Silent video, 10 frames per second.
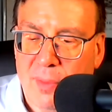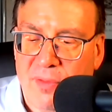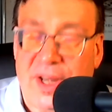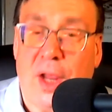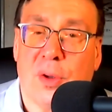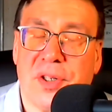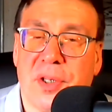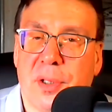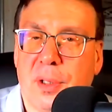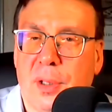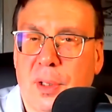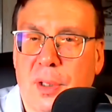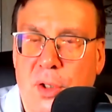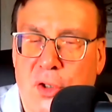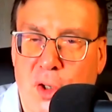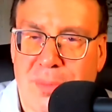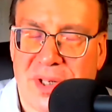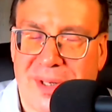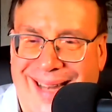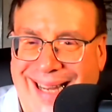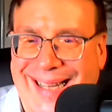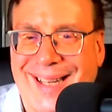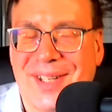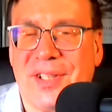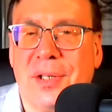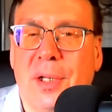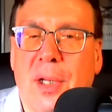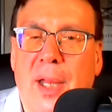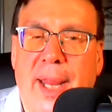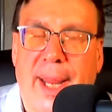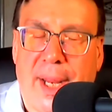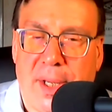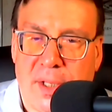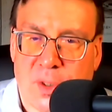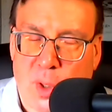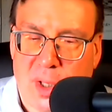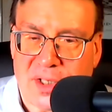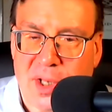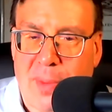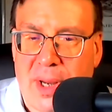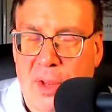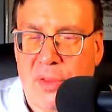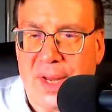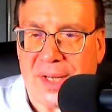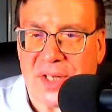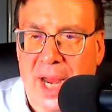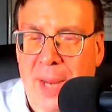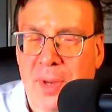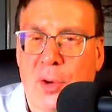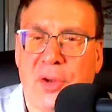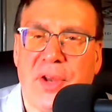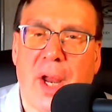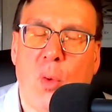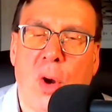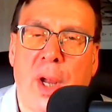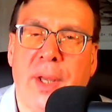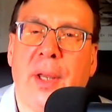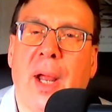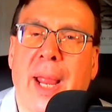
videos, YouTubes like this, and as well as some of my other things. I am here in Taiwan.